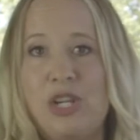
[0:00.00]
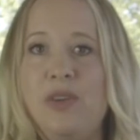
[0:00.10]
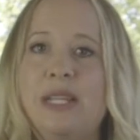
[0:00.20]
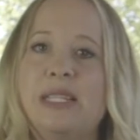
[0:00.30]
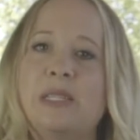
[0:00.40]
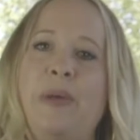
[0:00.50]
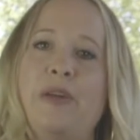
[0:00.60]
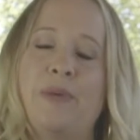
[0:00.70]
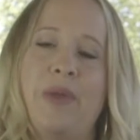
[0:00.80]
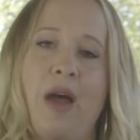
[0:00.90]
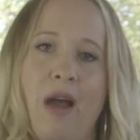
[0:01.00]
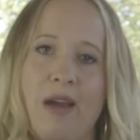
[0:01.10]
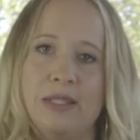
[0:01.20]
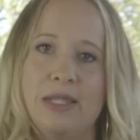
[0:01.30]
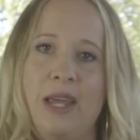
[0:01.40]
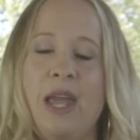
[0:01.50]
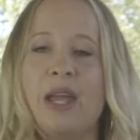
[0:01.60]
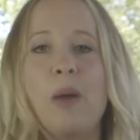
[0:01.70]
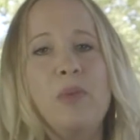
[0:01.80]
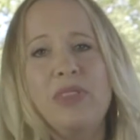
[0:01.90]
You need to speak from the heart.
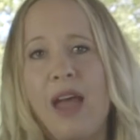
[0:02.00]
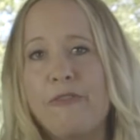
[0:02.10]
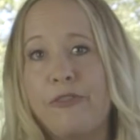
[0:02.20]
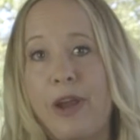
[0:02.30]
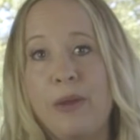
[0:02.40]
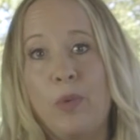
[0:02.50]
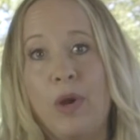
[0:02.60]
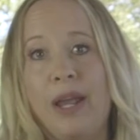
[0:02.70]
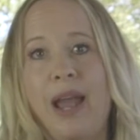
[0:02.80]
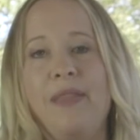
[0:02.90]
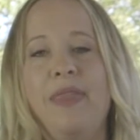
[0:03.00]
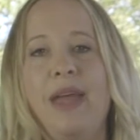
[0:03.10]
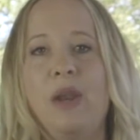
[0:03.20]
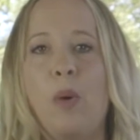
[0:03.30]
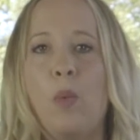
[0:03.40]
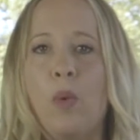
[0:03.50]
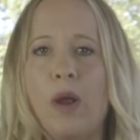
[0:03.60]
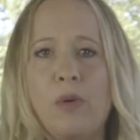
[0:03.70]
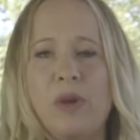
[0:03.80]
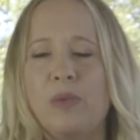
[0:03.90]
Come with that framework and then
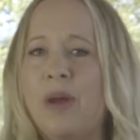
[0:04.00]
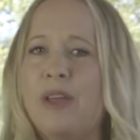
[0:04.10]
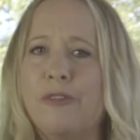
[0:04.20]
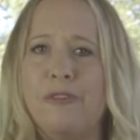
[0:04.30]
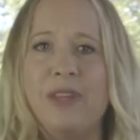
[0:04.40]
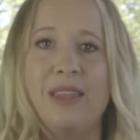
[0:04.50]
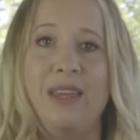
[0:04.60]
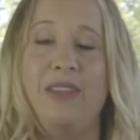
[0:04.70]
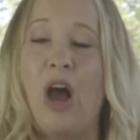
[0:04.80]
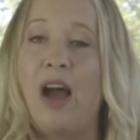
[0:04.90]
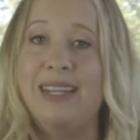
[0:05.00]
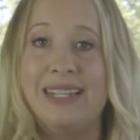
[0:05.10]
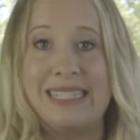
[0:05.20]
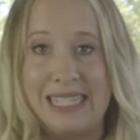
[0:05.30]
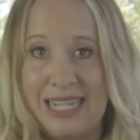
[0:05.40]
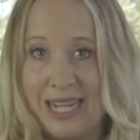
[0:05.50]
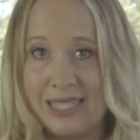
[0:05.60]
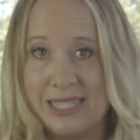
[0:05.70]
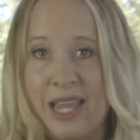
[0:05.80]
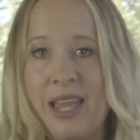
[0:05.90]
work with what you're feeling the audience
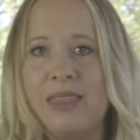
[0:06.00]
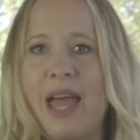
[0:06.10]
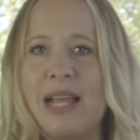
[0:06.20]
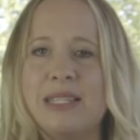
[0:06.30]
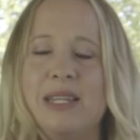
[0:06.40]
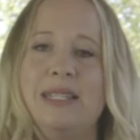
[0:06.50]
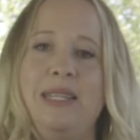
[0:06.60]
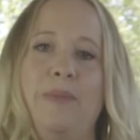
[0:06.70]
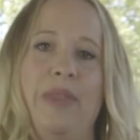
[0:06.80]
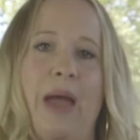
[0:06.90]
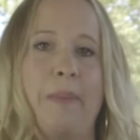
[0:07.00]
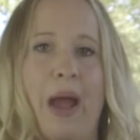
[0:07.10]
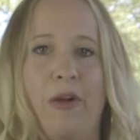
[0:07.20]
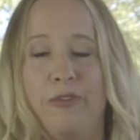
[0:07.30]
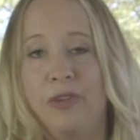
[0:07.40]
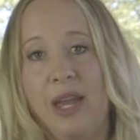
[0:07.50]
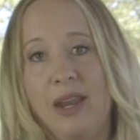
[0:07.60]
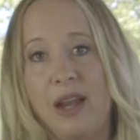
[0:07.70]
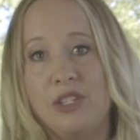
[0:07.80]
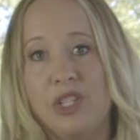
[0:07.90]
needs. That's going to deepen that powerful
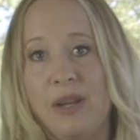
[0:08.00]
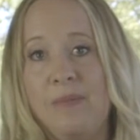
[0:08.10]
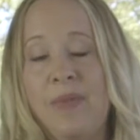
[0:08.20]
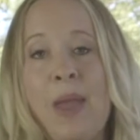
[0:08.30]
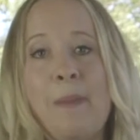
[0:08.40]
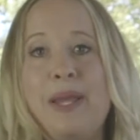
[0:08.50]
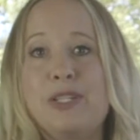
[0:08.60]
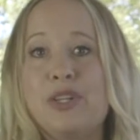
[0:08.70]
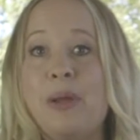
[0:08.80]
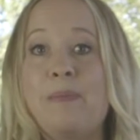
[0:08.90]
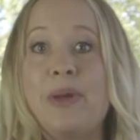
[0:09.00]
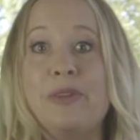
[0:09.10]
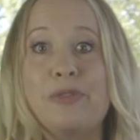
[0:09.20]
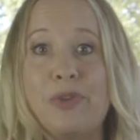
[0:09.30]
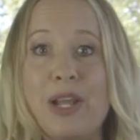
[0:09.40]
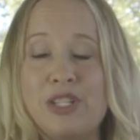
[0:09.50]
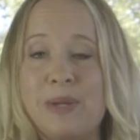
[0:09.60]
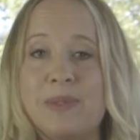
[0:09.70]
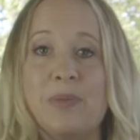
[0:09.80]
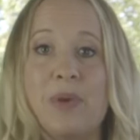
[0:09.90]
connection. Make sure to build
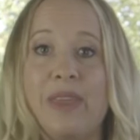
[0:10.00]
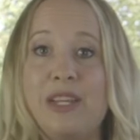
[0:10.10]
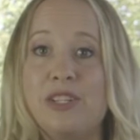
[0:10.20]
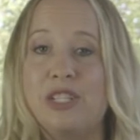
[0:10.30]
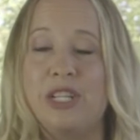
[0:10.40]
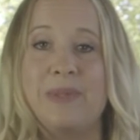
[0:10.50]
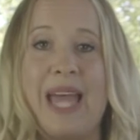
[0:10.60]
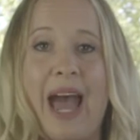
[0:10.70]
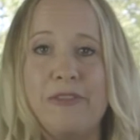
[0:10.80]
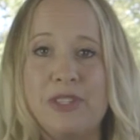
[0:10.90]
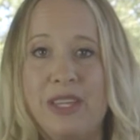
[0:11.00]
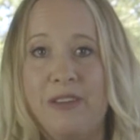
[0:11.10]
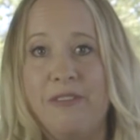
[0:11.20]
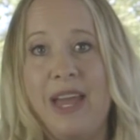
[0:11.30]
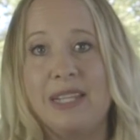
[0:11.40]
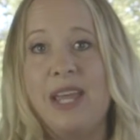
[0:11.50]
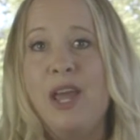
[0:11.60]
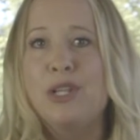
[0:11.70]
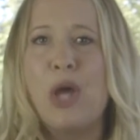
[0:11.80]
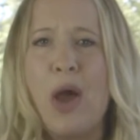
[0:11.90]
friendships and relationships after the event.
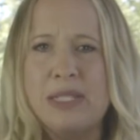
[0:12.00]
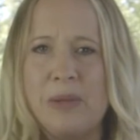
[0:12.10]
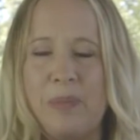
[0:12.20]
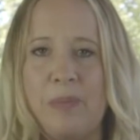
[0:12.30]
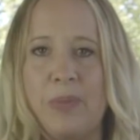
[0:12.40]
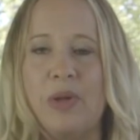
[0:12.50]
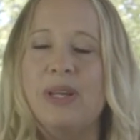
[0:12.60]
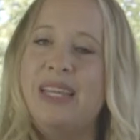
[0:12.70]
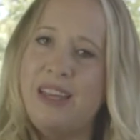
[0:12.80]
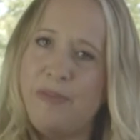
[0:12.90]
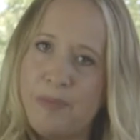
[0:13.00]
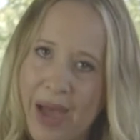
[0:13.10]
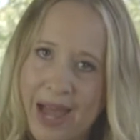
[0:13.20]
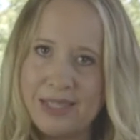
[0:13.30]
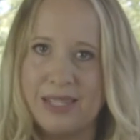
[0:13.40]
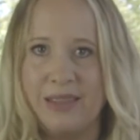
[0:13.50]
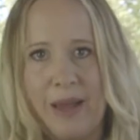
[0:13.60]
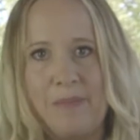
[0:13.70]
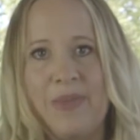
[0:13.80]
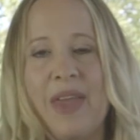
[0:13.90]
Talk to people. Give back to
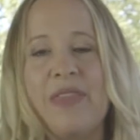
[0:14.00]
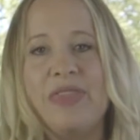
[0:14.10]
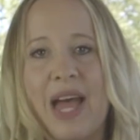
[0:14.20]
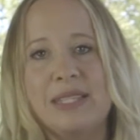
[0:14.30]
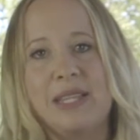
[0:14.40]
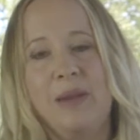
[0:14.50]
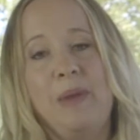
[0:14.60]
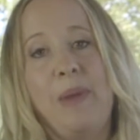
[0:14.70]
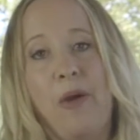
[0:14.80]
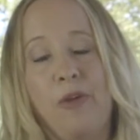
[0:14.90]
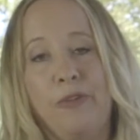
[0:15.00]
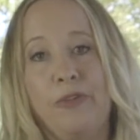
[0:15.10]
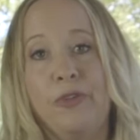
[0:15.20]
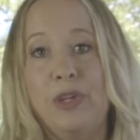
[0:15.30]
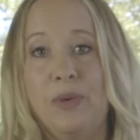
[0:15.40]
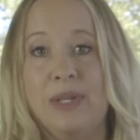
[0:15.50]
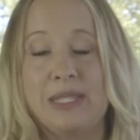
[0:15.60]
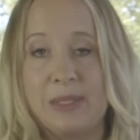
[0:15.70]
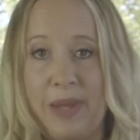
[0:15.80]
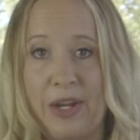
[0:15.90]
them. That's going to be powerful for you as a
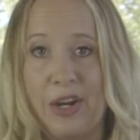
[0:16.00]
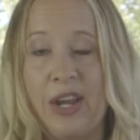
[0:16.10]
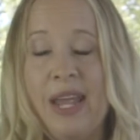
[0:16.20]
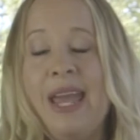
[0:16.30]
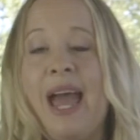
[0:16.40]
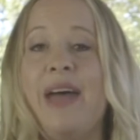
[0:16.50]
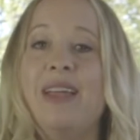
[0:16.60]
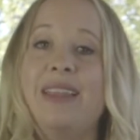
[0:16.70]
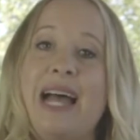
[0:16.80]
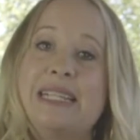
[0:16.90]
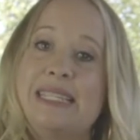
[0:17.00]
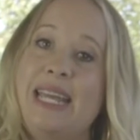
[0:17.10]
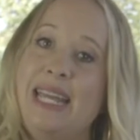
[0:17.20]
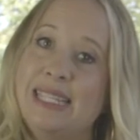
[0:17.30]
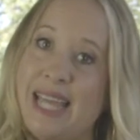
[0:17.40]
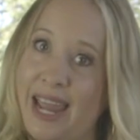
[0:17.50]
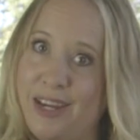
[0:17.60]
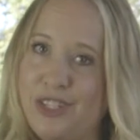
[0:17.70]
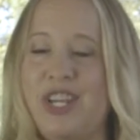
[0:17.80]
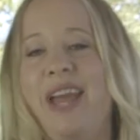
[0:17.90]
speaker. And the last thing is
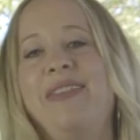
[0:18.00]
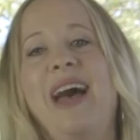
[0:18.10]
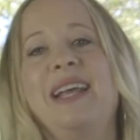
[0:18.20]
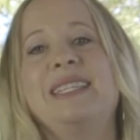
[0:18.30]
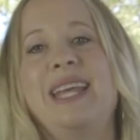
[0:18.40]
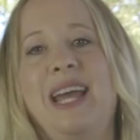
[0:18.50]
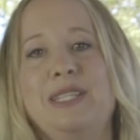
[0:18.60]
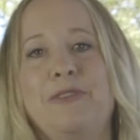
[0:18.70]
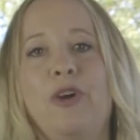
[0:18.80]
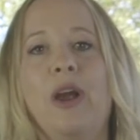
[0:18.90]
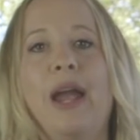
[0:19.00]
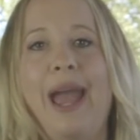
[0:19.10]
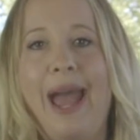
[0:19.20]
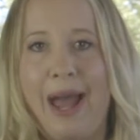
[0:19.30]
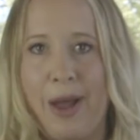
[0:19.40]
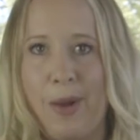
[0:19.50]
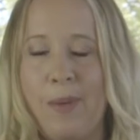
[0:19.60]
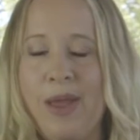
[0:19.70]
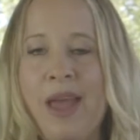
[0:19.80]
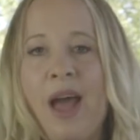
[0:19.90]
H, and that stands for
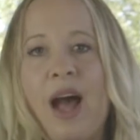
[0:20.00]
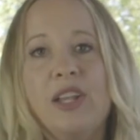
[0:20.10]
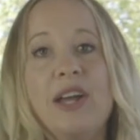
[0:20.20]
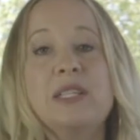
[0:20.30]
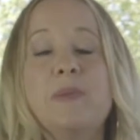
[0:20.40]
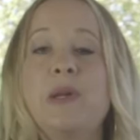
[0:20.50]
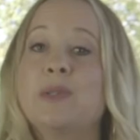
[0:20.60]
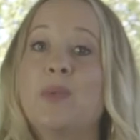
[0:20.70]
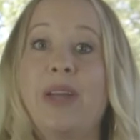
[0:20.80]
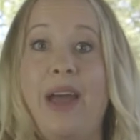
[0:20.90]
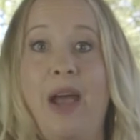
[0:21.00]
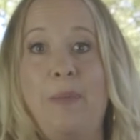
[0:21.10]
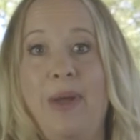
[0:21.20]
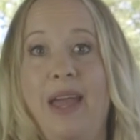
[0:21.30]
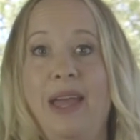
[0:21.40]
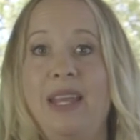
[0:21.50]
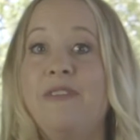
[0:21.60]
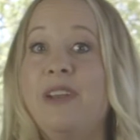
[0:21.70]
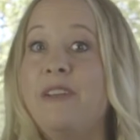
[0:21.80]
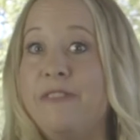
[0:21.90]
how. A lot of speakers will get up, and
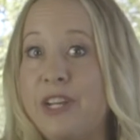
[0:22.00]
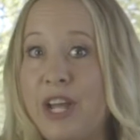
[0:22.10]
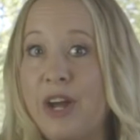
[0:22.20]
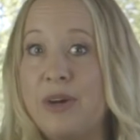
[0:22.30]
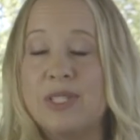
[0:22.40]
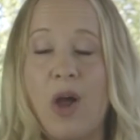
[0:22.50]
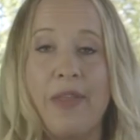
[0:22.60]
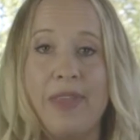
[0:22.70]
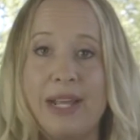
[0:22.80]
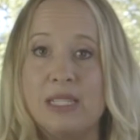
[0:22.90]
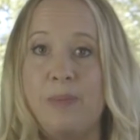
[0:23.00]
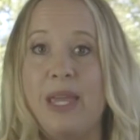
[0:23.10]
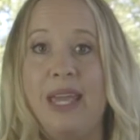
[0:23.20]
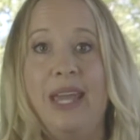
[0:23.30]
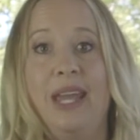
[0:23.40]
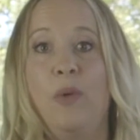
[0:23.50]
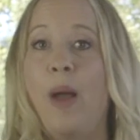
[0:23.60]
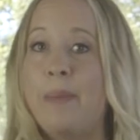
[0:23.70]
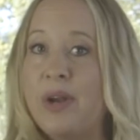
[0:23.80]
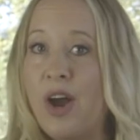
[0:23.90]
even in videos, online speaking,
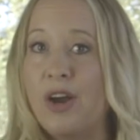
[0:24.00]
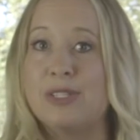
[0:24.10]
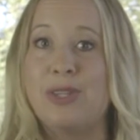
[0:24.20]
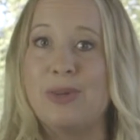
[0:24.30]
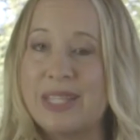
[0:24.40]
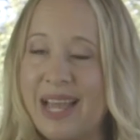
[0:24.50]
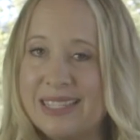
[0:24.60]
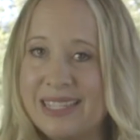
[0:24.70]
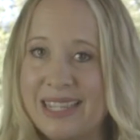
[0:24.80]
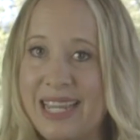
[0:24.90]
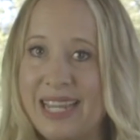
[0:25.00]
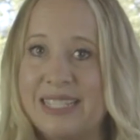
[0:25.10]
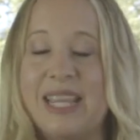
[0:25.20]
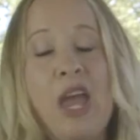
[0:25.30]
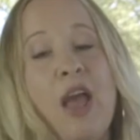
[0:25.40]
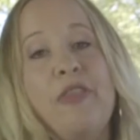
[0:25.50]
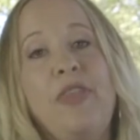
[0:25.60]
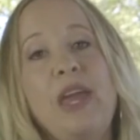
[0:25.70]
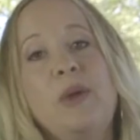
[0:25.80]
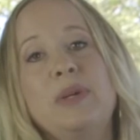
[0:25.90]
webinars, those kinds of things,
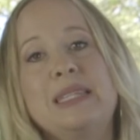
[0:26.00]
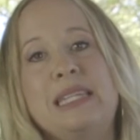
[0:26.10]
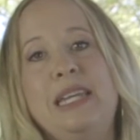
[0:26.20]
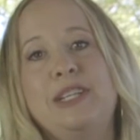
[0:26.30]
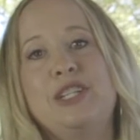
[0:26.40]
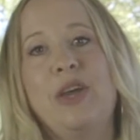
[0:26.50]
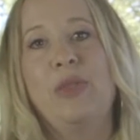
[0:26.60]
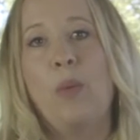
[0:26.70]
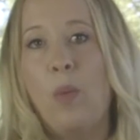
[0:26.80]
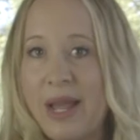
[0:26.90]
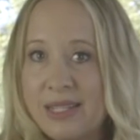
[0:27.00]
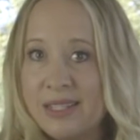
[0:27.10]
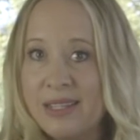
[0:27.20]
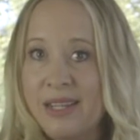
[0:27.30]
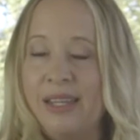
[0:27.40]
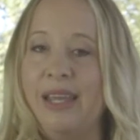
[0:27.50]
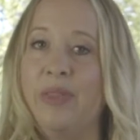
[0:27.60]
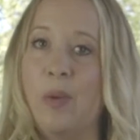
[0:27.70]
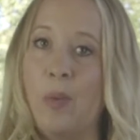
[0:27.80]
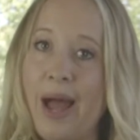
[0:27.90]
they will teach the what
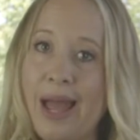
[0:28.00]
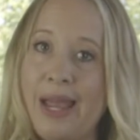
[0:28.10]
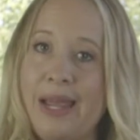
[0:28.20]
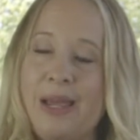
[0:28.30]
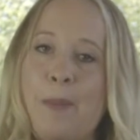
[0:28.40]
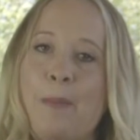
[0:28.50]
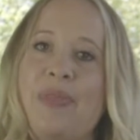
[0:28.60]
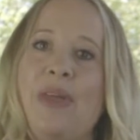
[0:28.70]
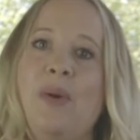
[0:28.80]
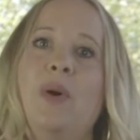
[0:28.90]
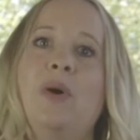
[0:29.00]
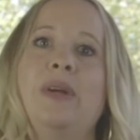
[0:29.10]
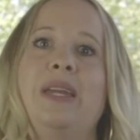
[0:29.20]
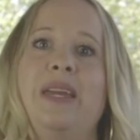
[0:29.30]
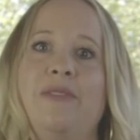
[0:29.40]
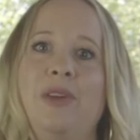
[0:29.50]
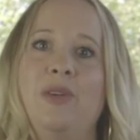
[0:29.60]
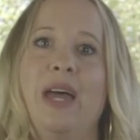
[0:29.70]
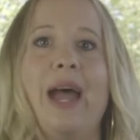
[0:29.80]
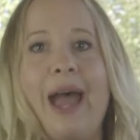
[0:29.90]
and the why, but they won't give you
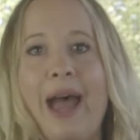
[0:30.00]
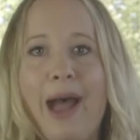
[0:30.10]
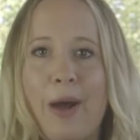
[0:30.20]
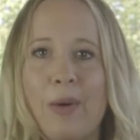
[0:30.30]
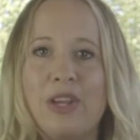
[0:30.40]
the how.